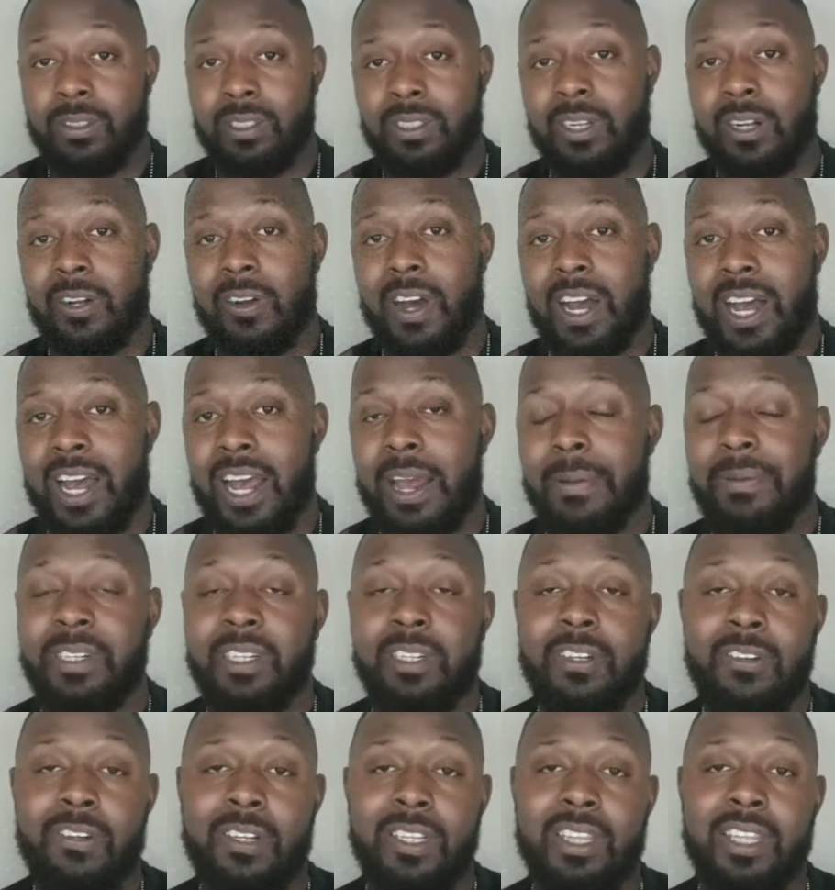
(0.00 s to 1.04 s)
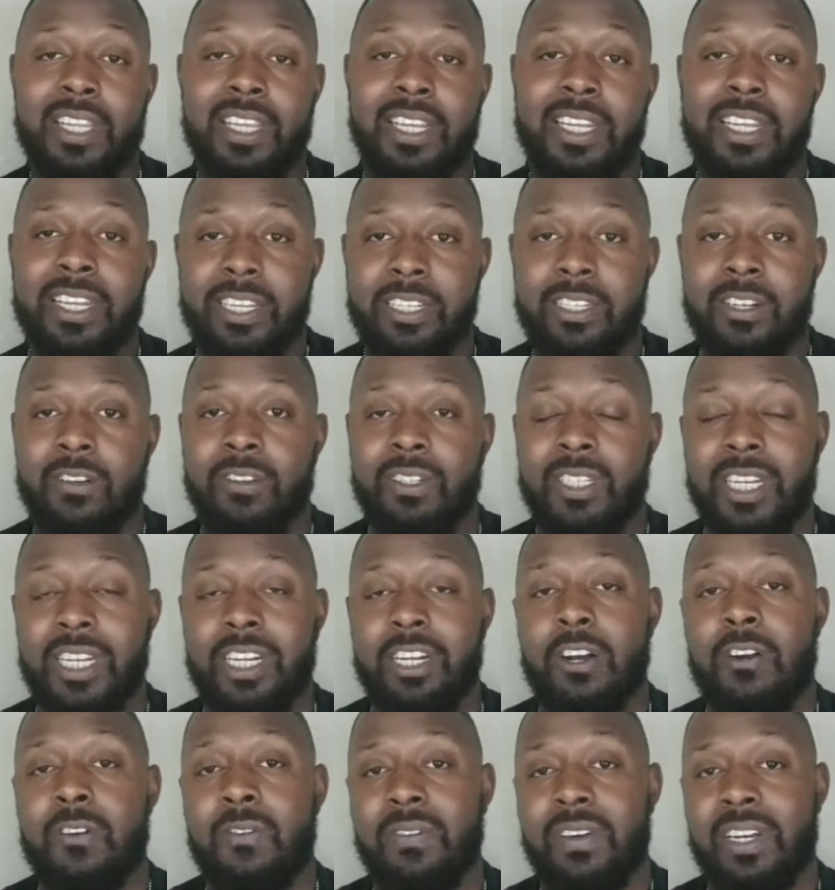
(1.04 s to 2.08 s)
So I absolutely think he's going to
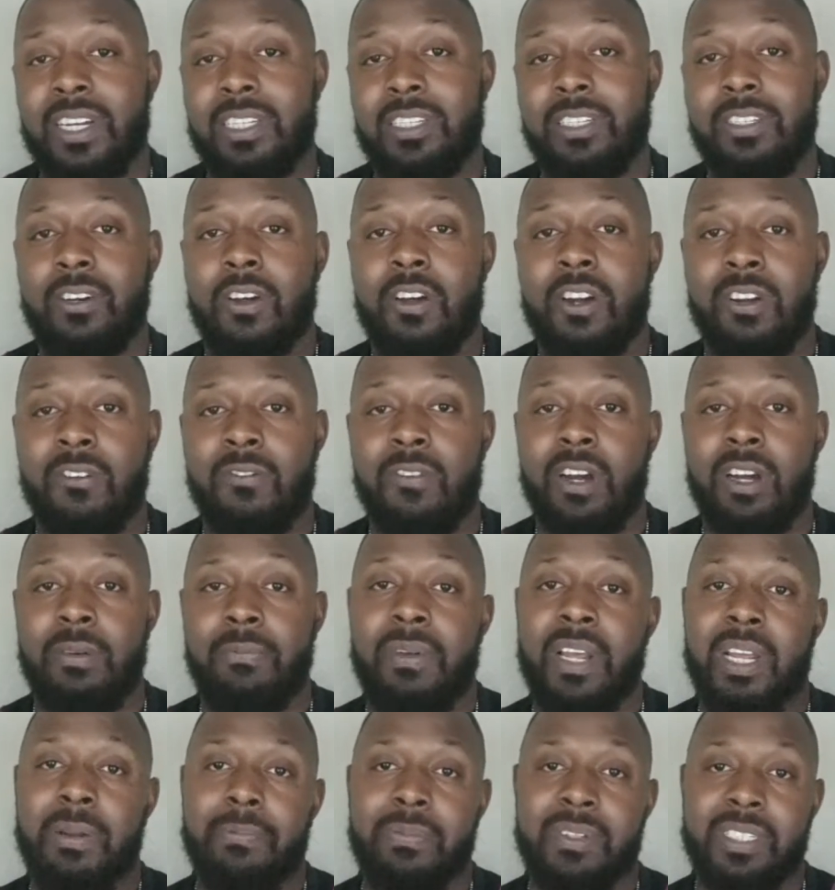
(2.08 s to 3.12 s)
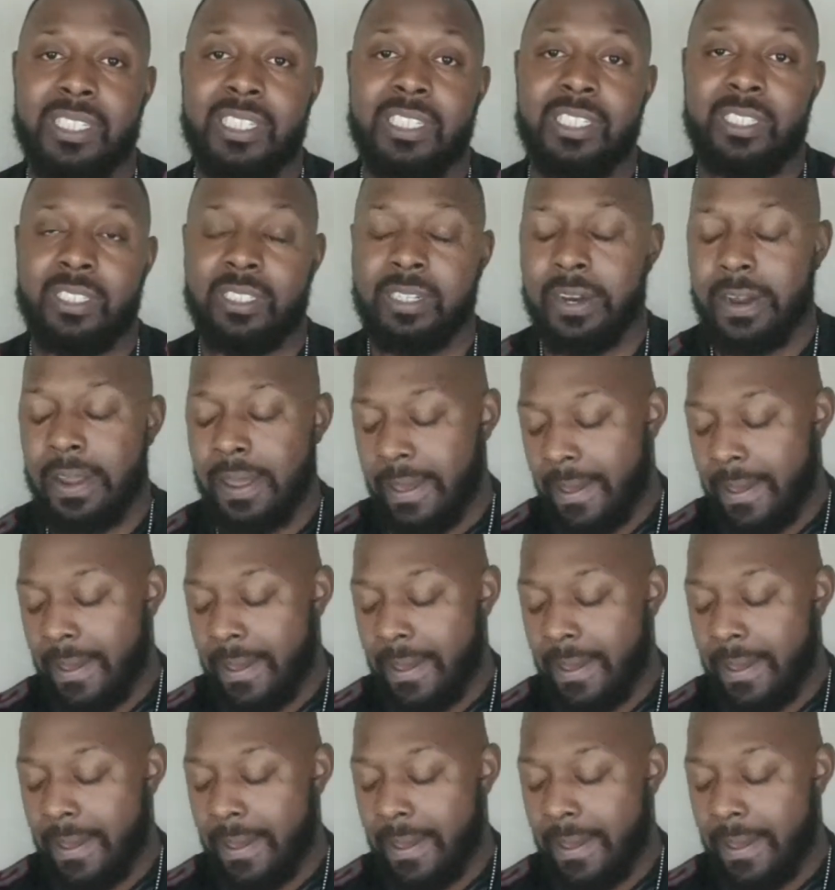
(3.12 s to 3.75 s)
take over that starting running back position.